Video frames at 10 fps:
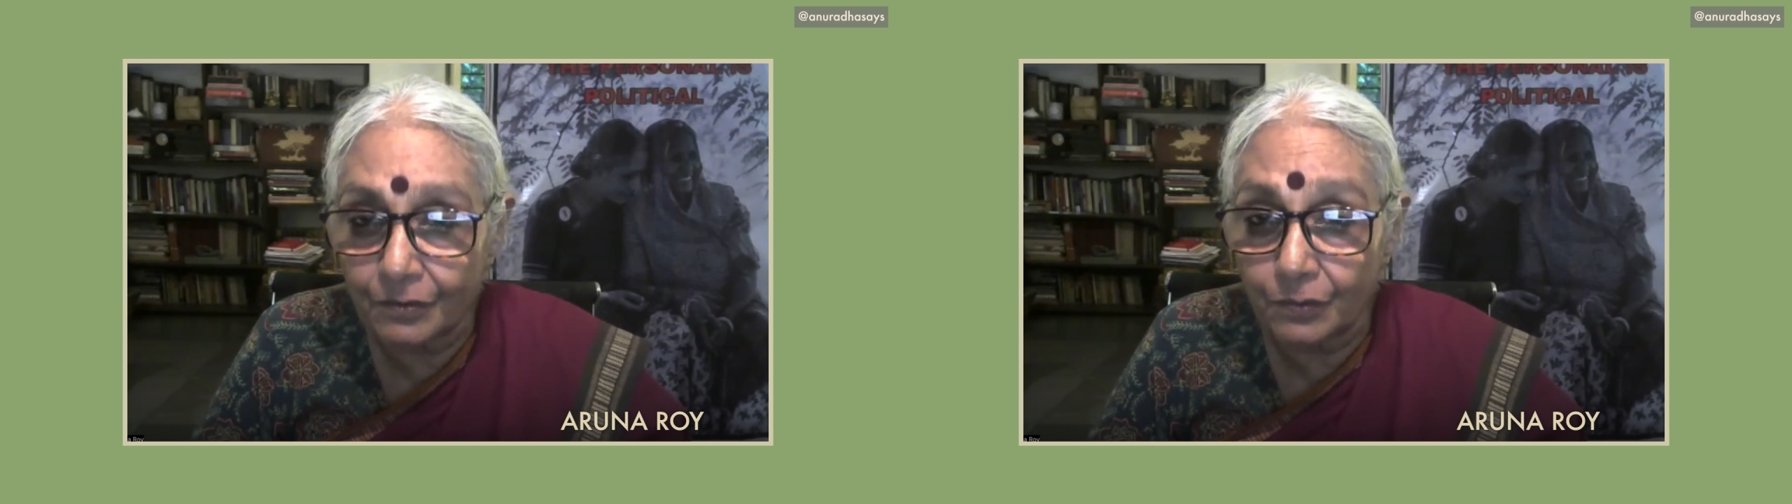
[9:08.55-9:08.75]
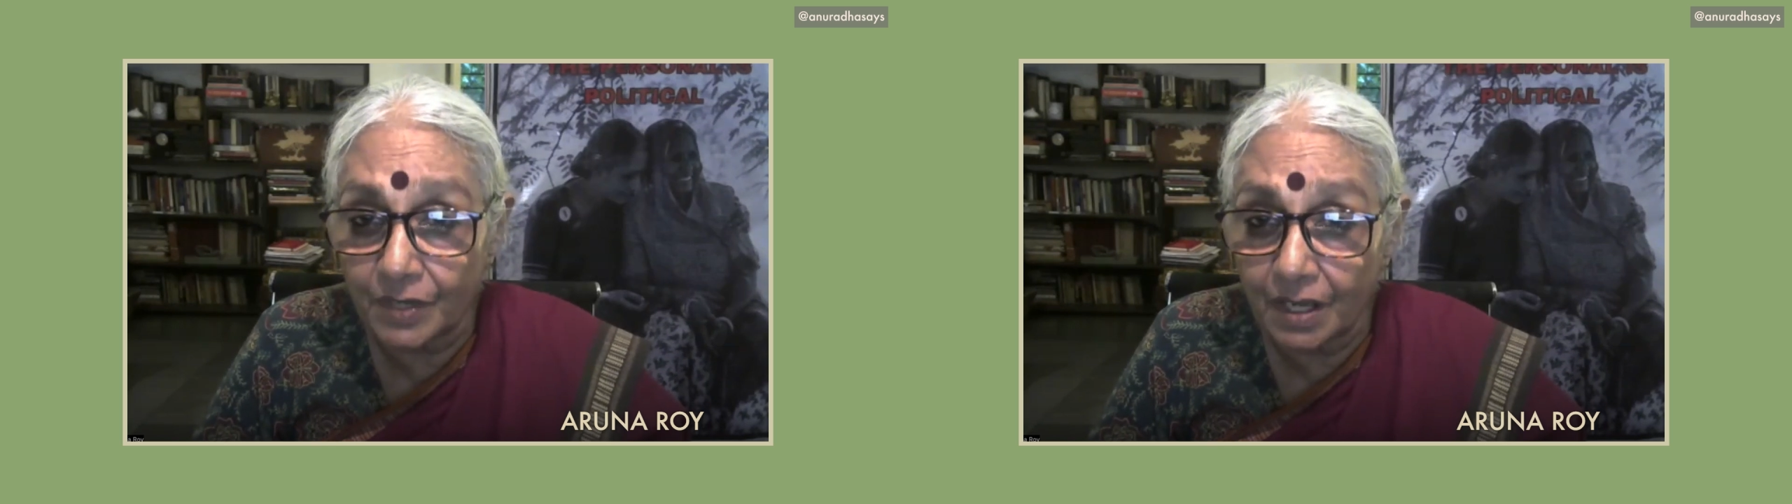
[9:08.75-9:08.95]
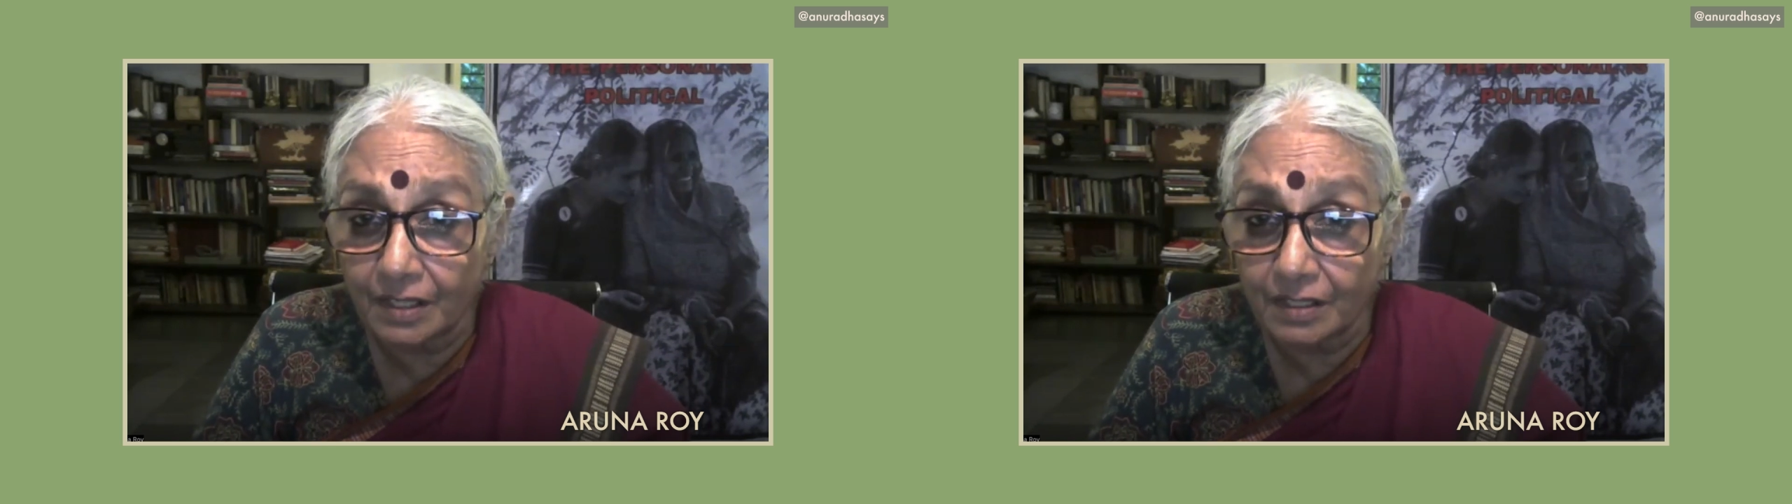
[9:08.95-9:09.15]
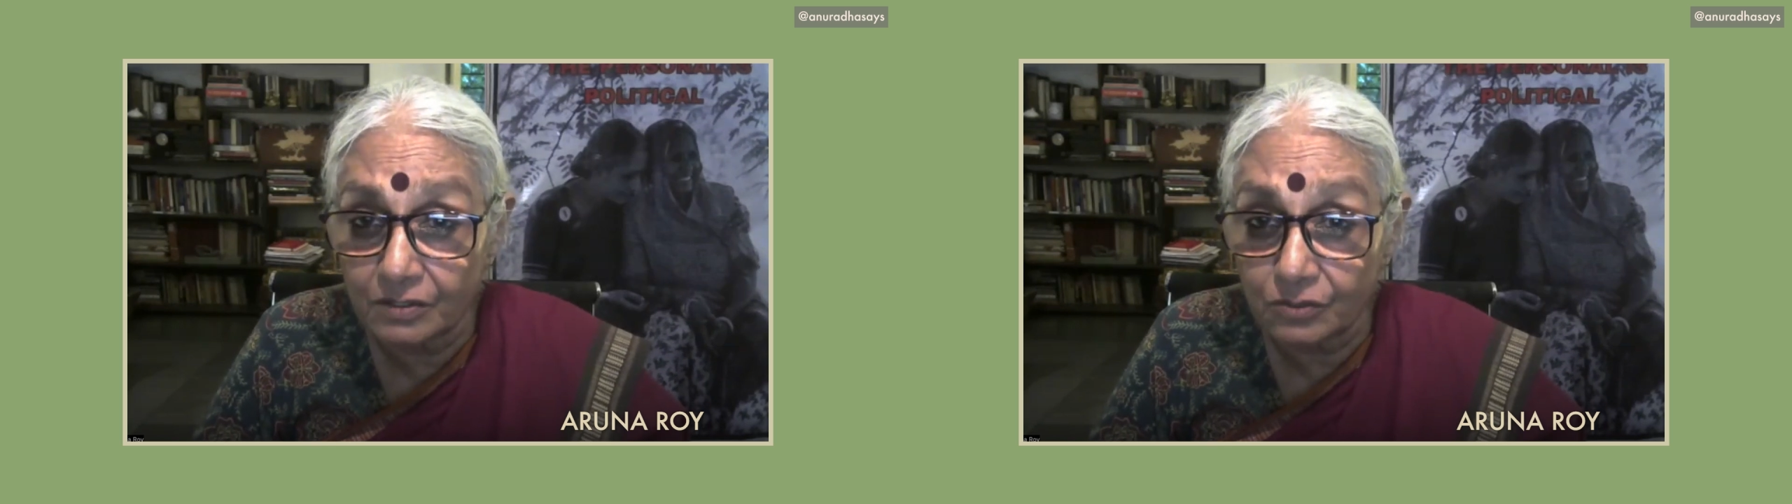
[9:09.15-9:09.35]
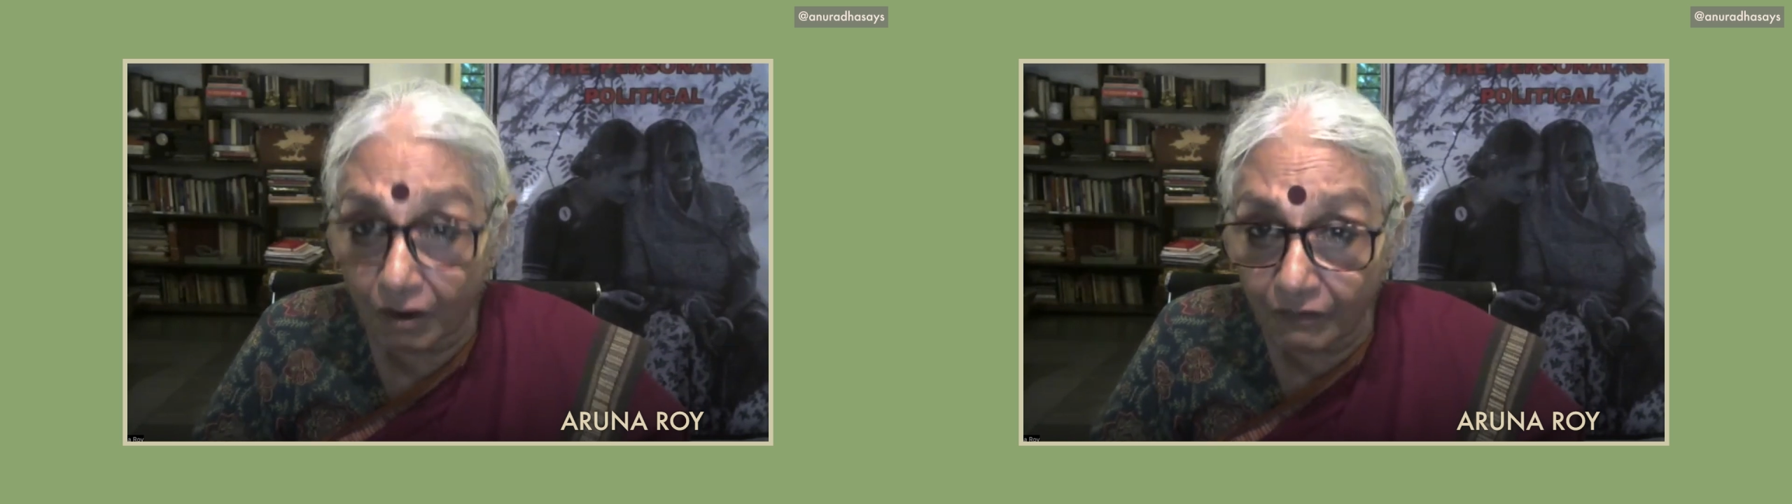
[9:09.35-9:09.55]
we are the
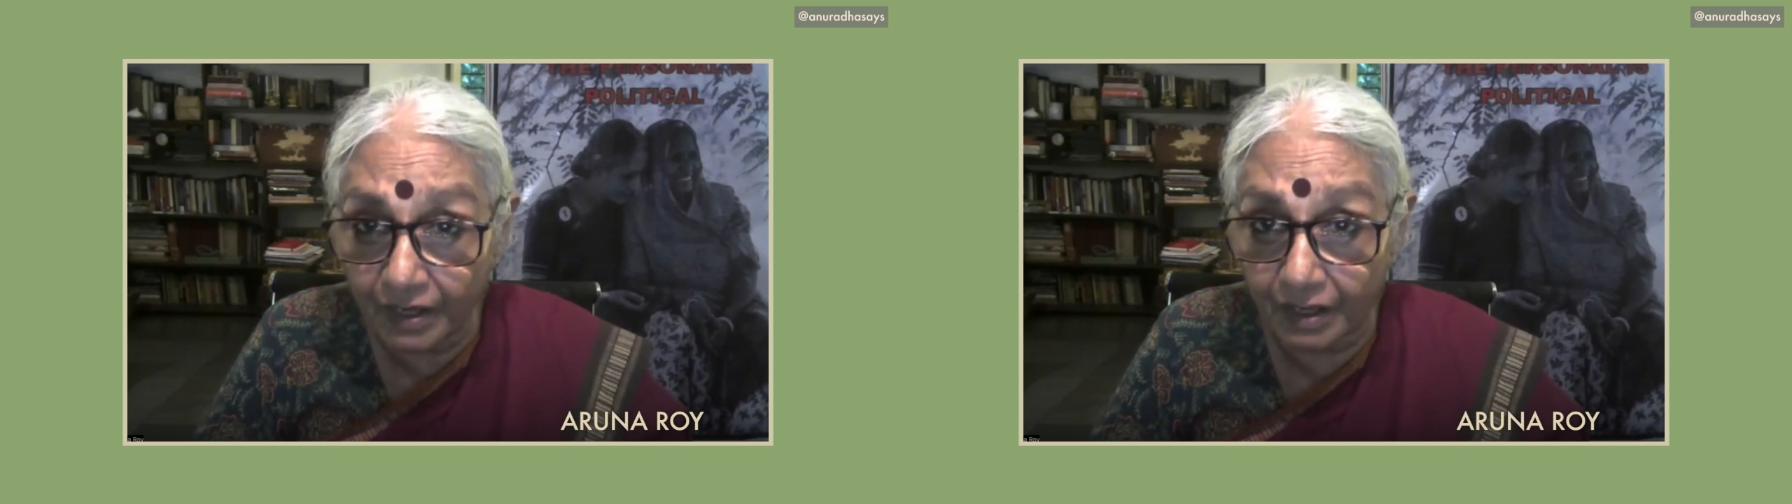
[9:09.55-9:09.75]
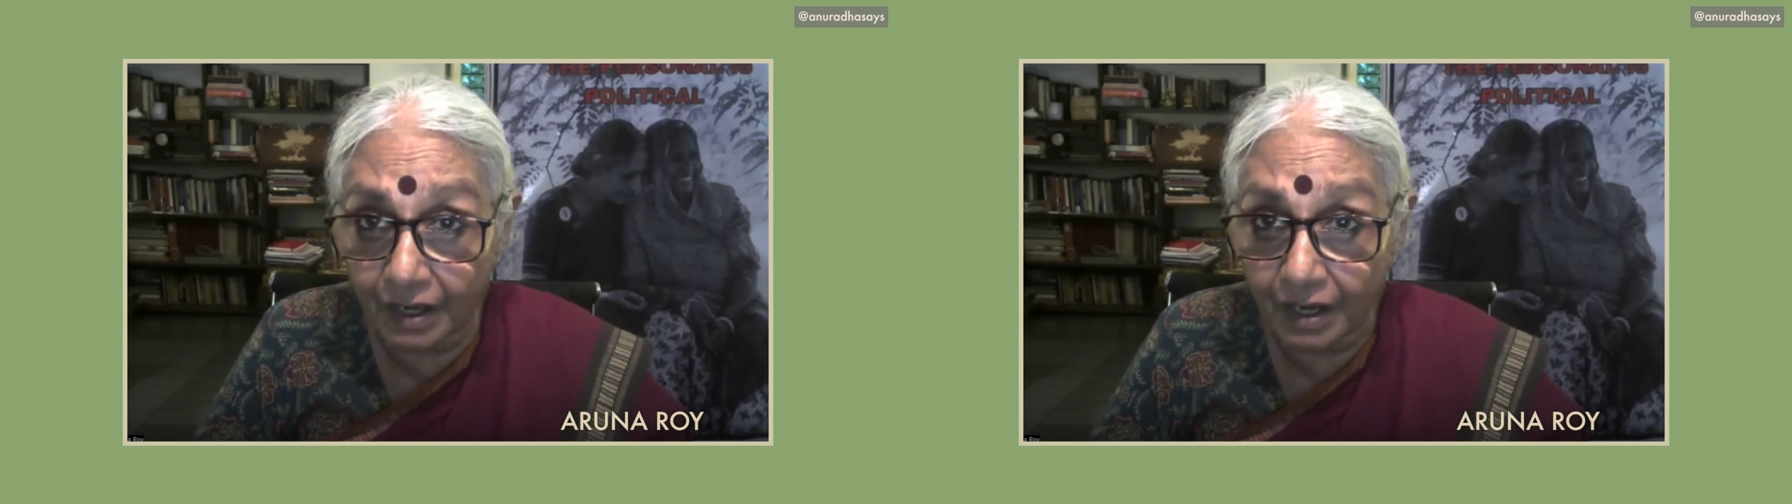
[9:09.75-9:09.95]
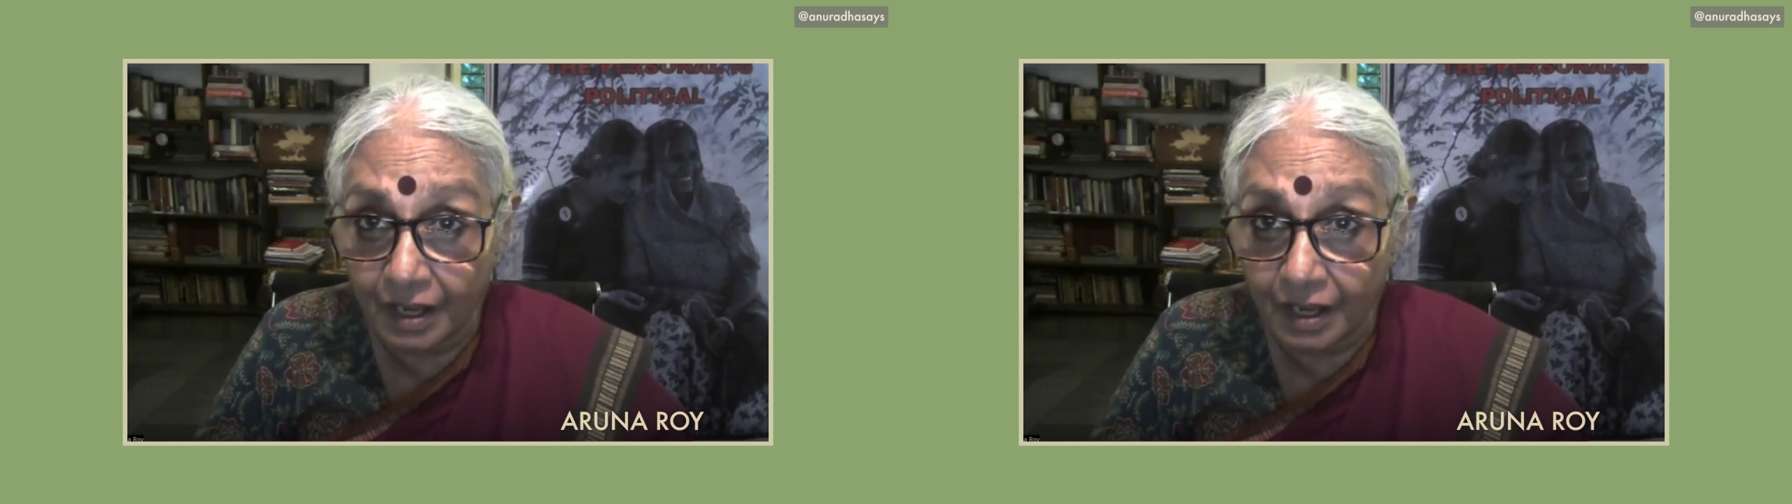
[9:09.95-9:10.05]
sovereign.